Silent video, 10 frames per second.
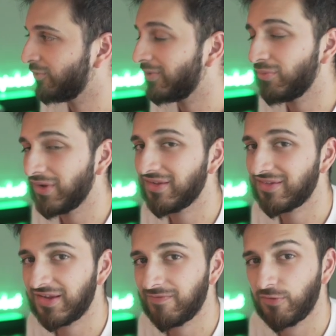we will
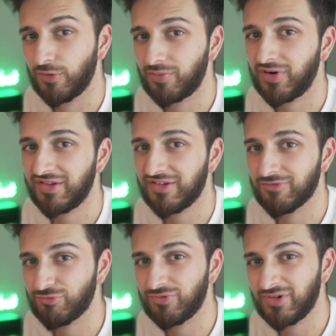see floor
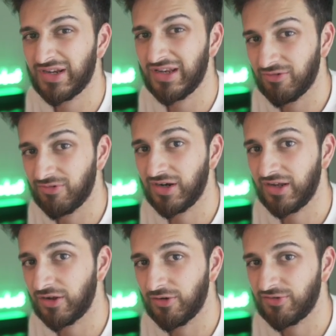prices really,
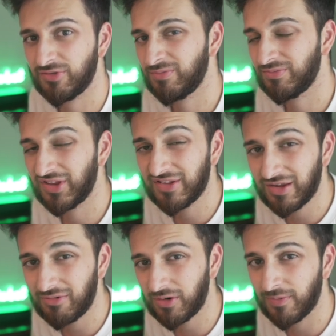really go to
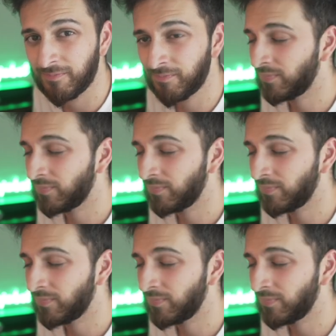zero.